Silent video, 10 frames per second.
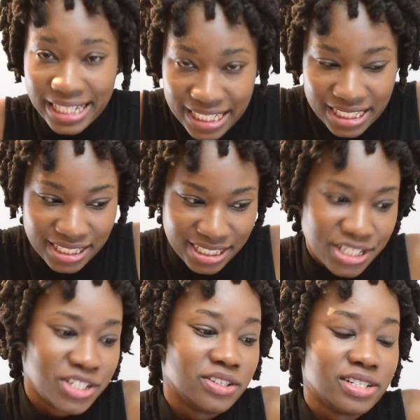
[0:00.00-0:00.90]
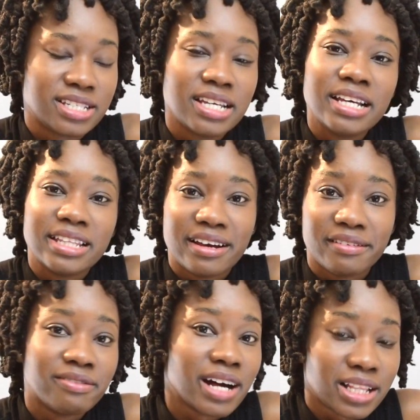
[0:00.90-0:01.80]
inclinations
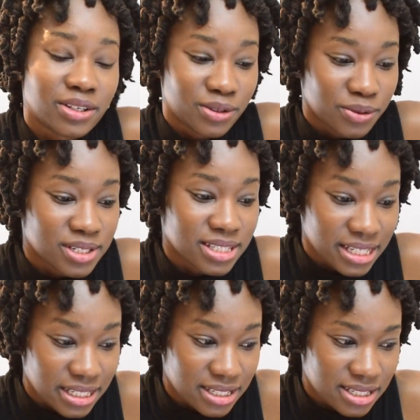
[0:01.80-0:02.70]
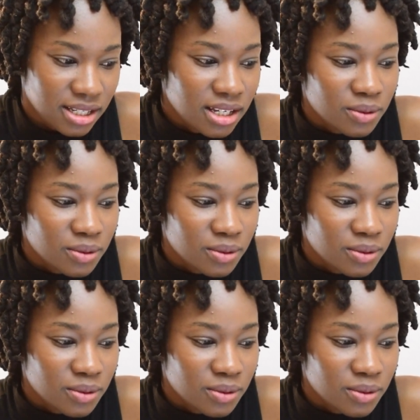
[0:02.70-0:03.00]
that value those things.